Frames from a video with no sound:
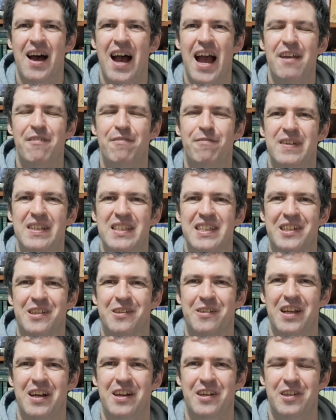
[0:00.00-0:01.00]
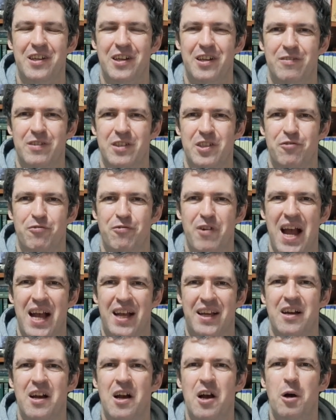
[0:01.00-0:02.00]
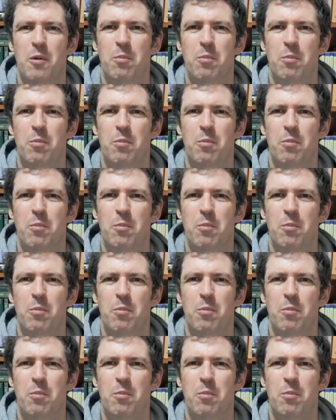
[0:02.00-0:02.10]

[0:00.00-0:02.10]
a physical and nervous wreck,